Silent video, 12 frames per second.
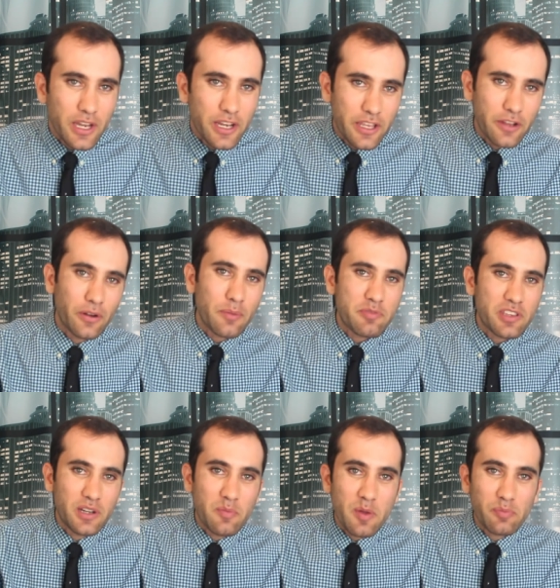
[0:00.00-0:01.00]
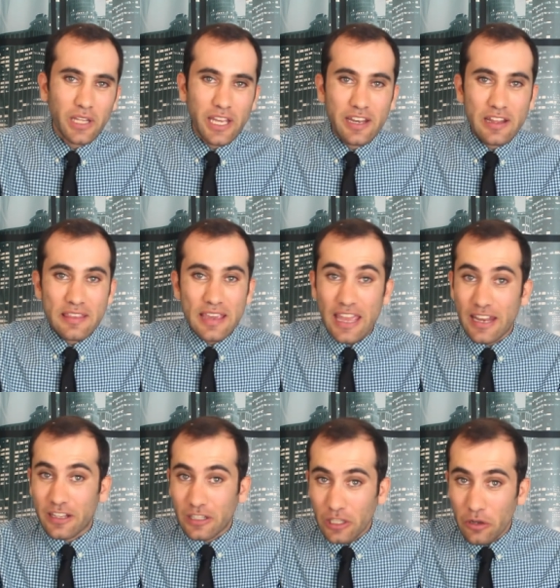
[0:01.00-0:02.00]
Now, Europe's going to be playing its
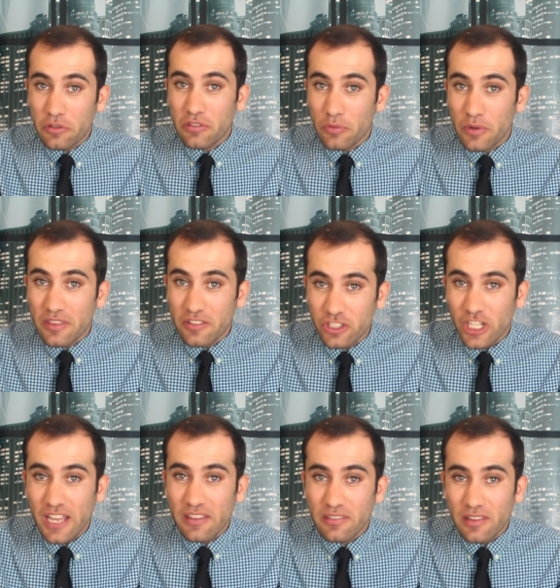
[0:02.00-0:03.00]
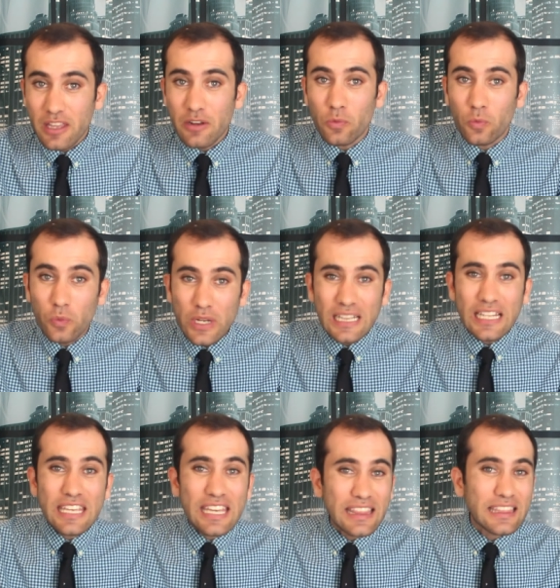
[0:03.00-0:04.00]
hand close to its chest and
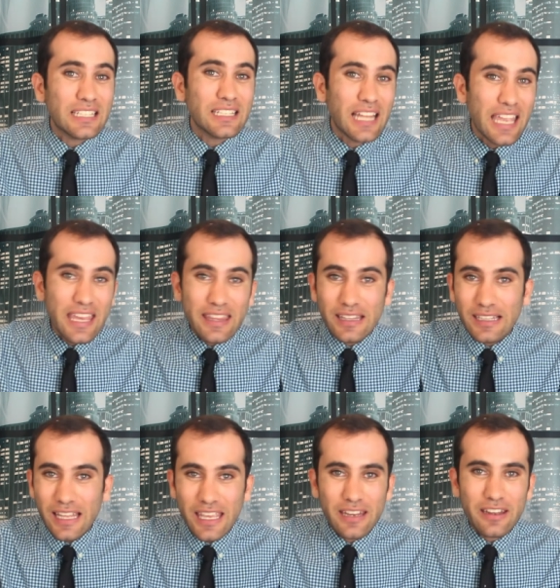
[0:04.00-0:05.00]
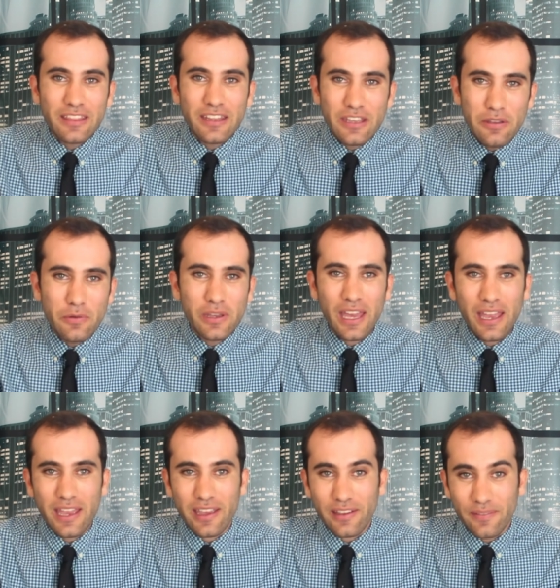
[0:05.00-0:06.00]
really get the lay of the land in the
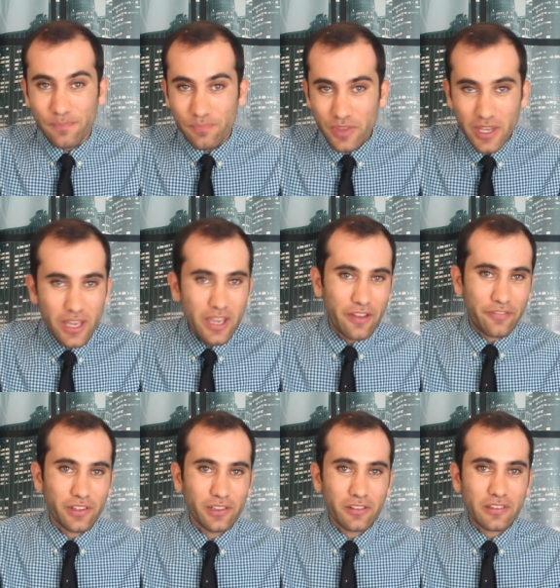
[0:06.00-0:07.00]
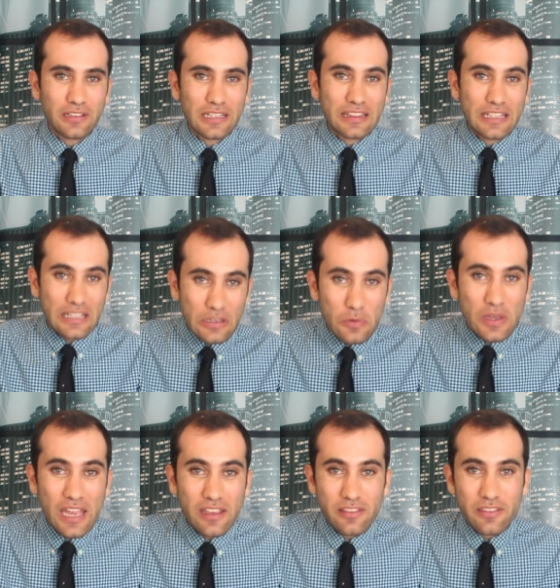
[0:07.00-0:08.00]
UK. If it looks like the
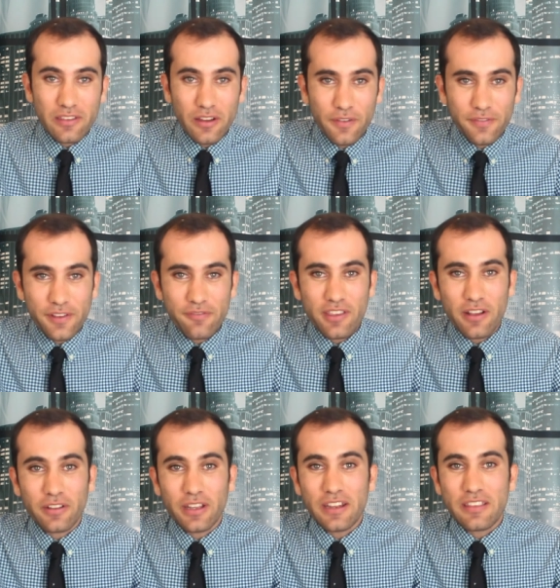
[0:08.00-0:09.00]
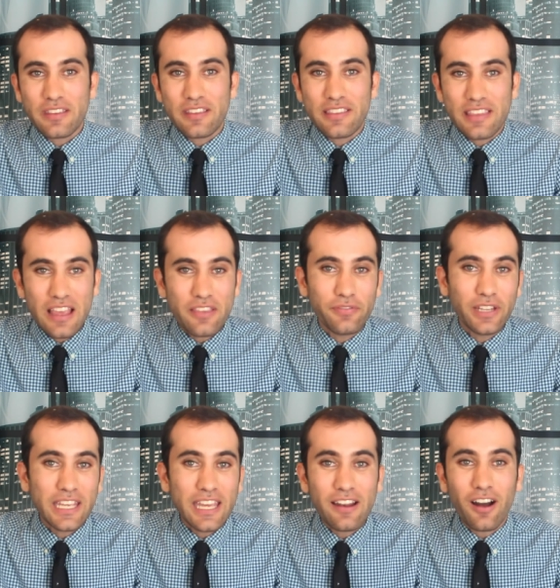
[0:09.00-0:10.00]
UK Conservatives are going to
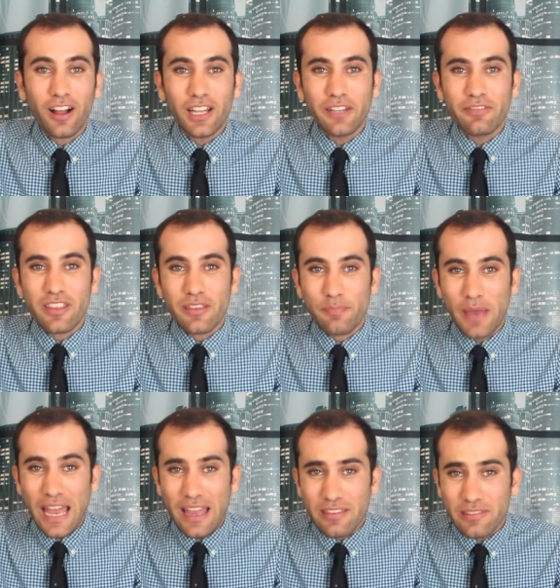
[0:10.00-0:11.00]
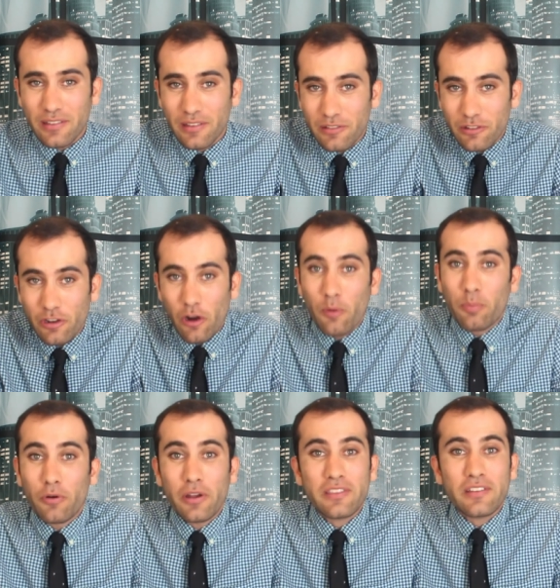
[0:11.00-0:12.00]
successfully get all of this passed, no
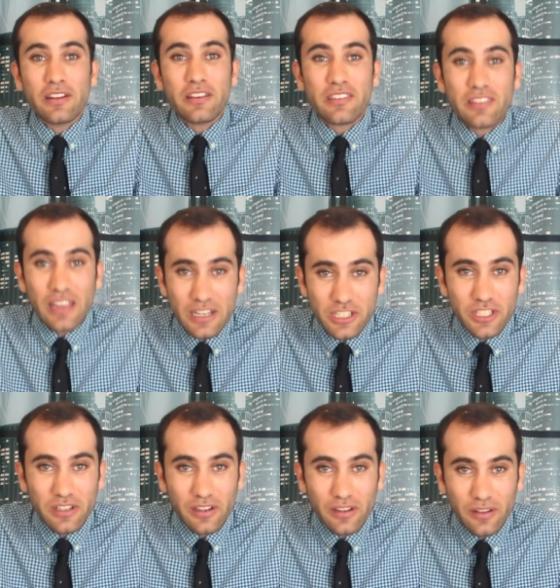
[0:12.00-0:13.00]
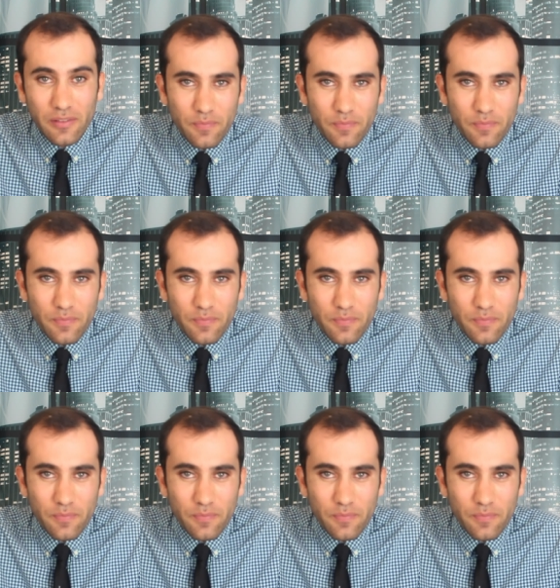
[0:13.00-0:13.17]
point in extension.